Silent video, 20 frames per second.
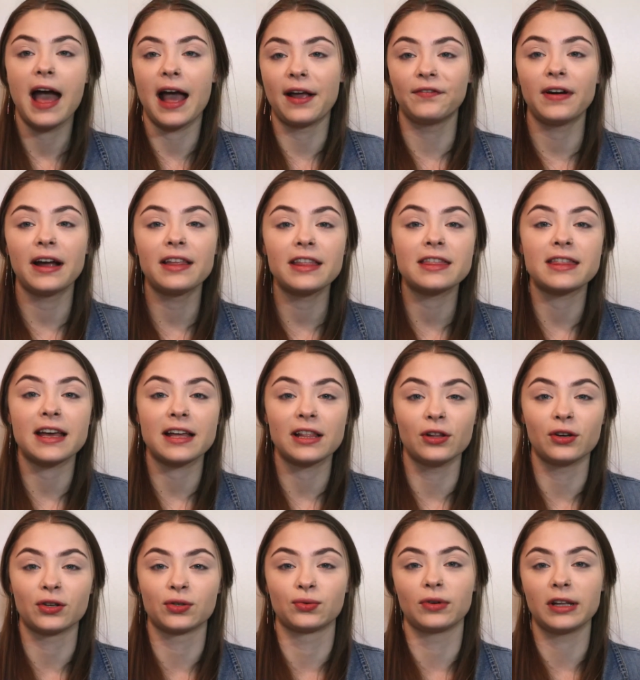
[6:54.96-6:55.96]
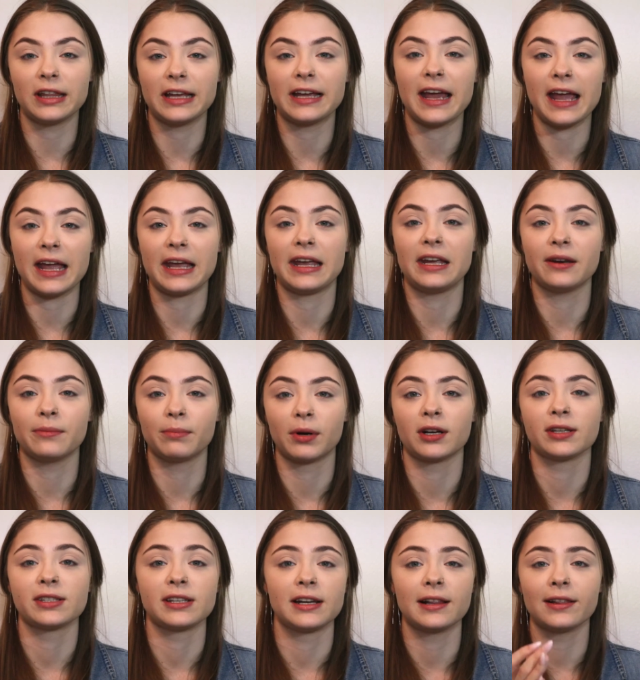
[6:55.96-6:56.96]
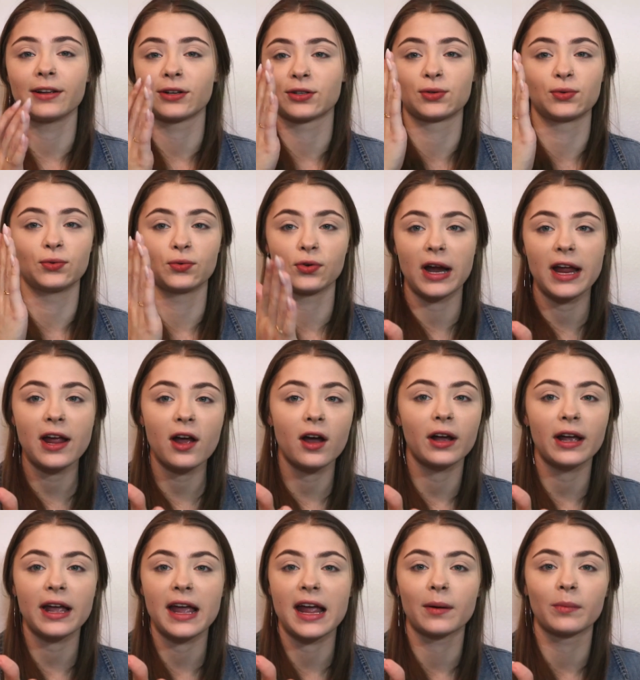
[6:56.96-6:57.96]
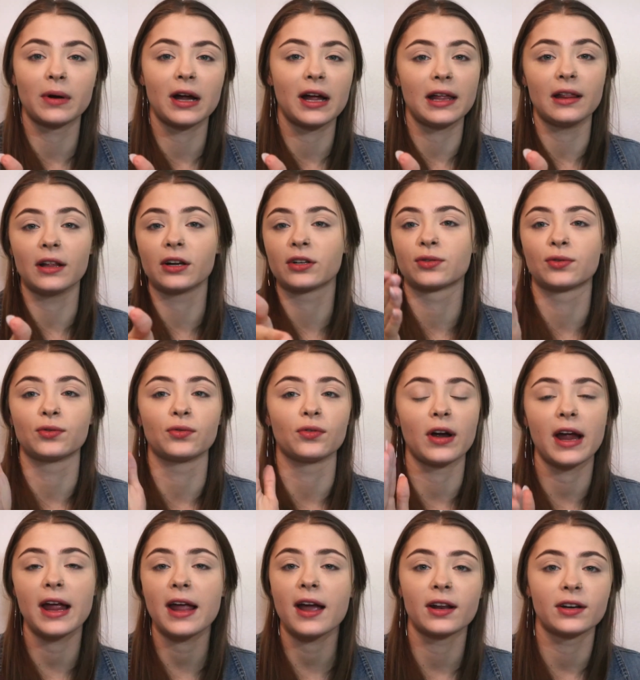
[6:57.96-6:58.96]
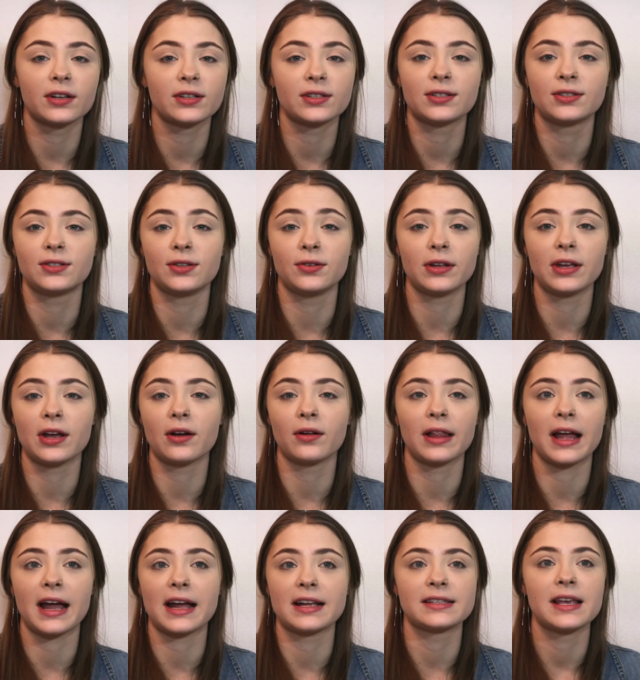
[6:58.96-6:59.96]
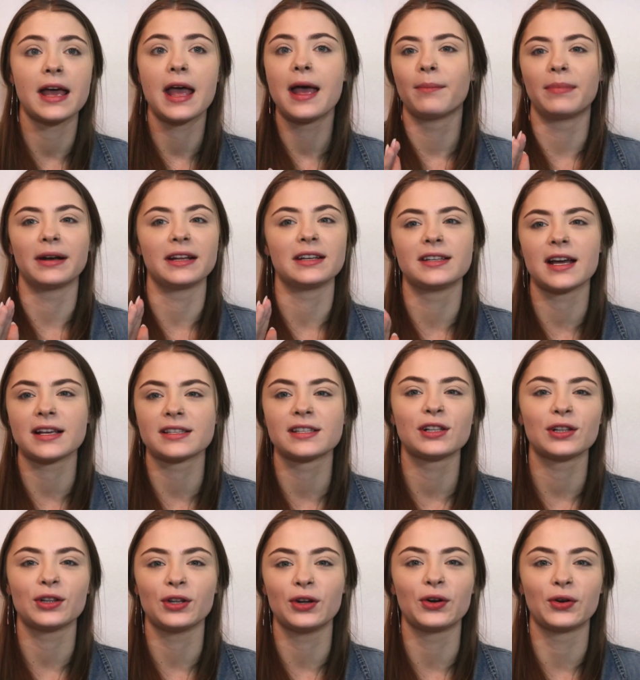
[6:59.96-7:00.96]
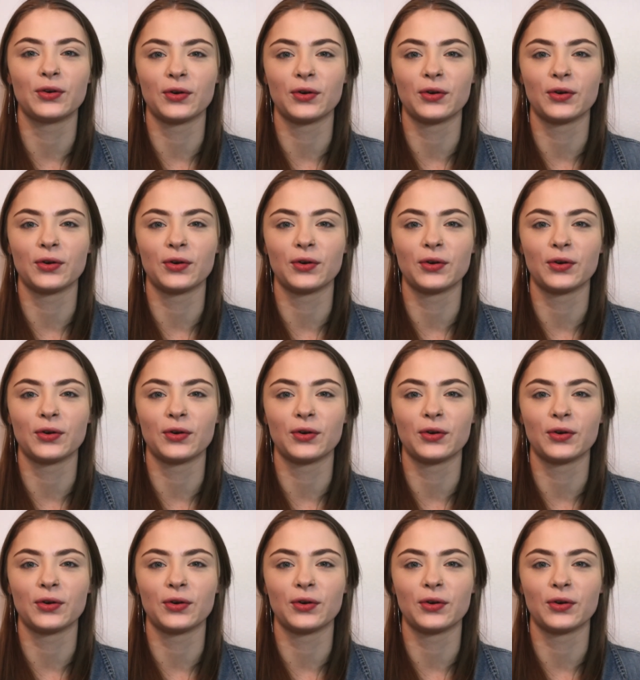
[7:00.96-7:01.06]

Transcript: I find that that looks really cakey in person. It looks great on camera, it looks great under studio lights, but it doesn't look